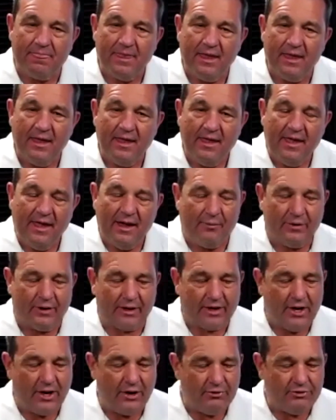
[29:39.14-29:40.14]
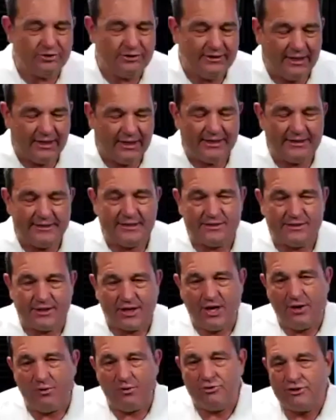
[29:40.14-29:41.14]
And what a coach does is a
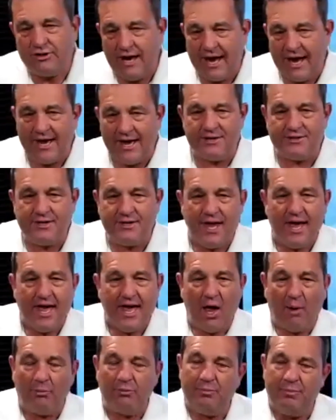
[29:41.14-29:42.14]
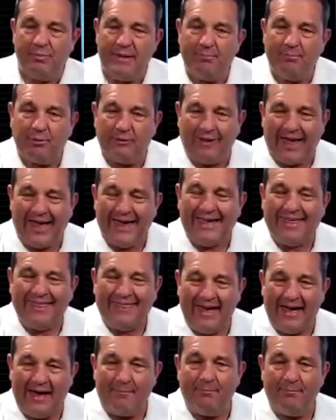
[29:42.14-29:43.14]
coach has helped people like
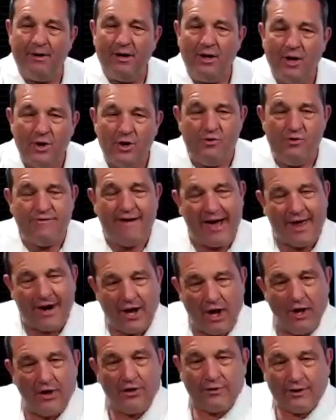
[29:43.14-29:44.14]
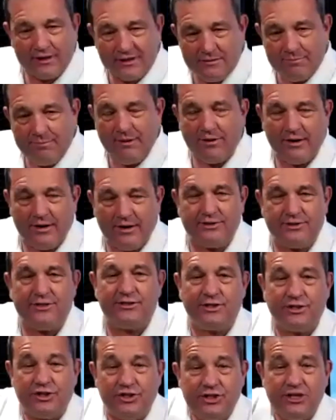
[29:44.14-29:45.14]
them who've had other experiences
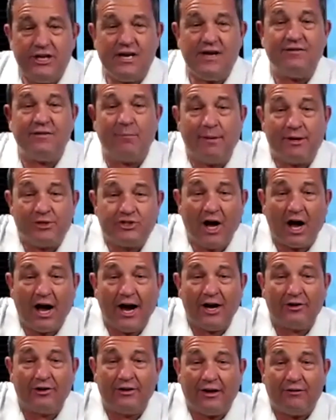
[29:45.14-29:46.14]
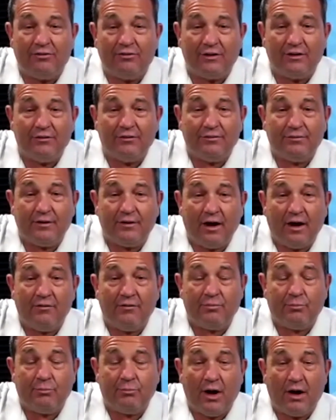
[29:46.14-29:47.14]
achieve a much higher level
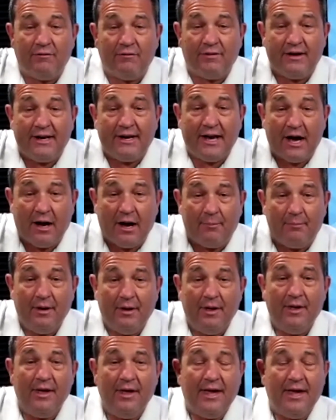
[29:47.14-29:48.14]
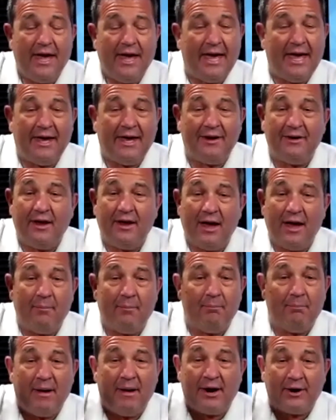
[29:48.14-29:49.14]
of income and a
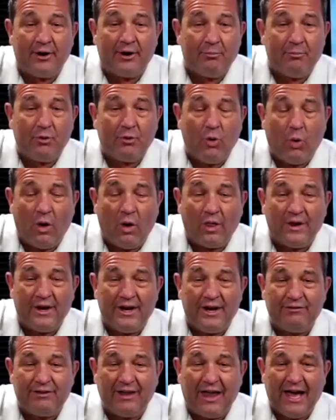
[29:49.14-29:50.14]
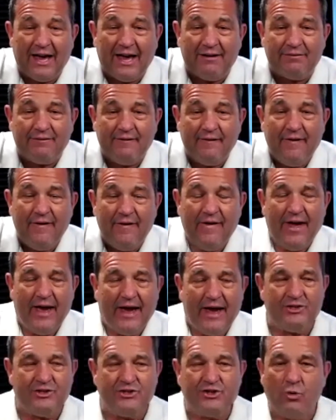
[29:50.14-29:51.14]
better quality of life. And
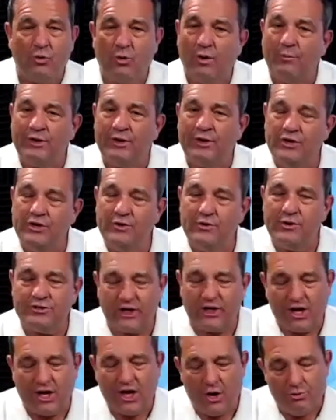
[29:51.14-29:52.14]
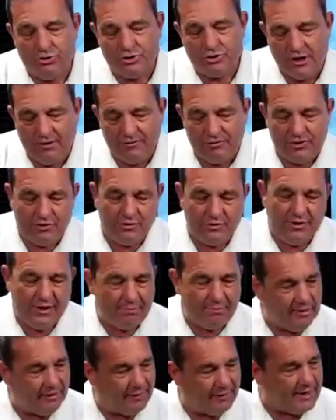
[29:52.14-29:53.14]
so what we do is a coach gives you the
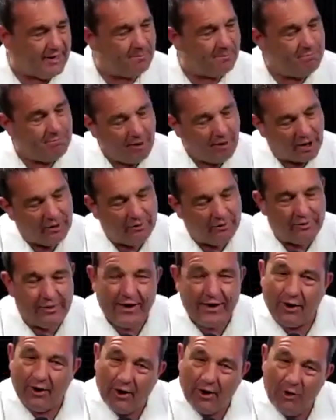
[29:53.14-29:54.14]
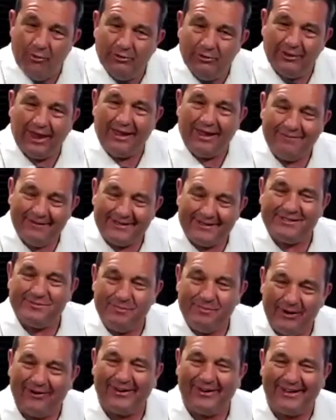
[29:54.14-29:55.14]
ability to borrow their own life
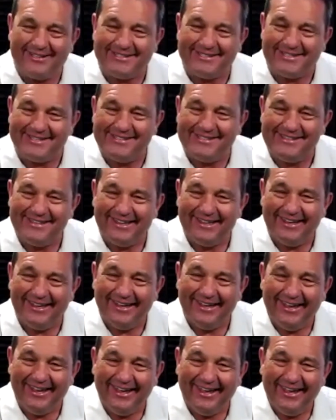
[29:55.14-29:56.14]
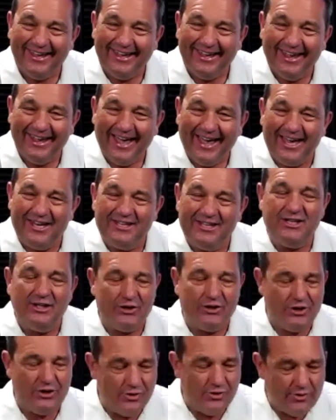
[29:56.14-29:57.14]
experiences until
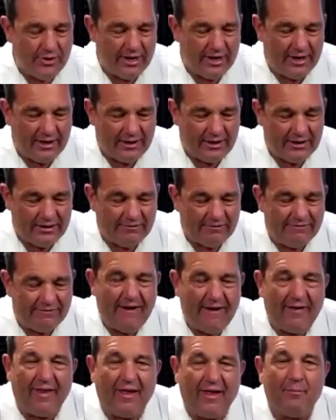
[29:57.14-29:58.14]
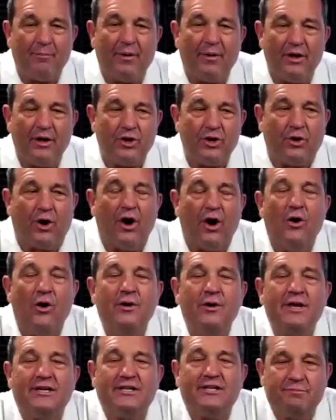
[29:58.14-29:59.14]
you can develop your own
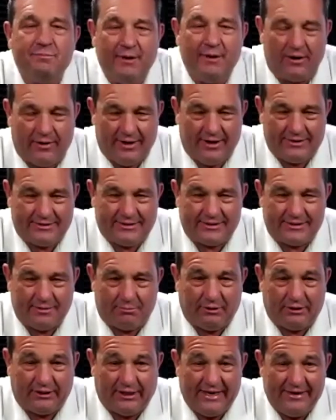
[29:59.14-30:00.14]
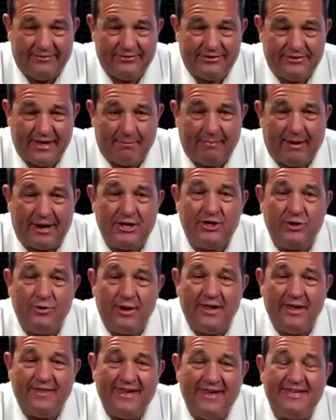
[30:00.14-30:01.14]
experiences and beliefs that by doing
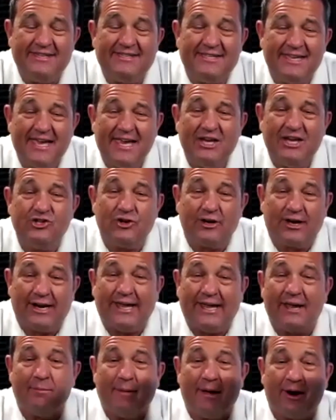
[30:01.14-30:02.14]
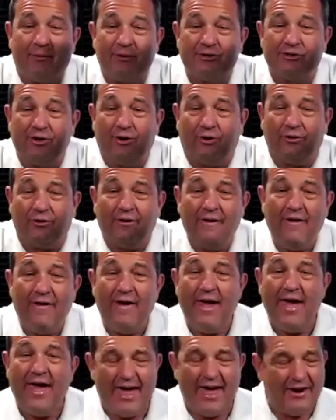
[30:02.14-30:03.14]
these things, you're going to get a better result.
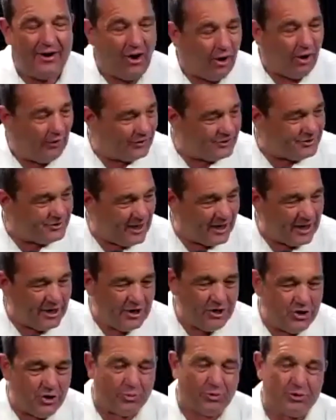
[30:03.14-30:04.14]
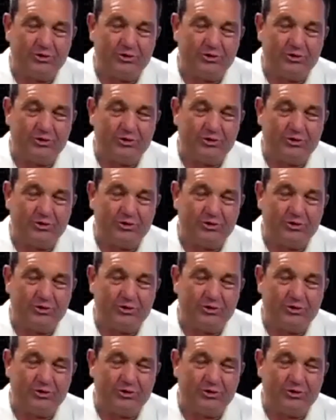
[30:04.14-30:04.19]
And all of a sudden your result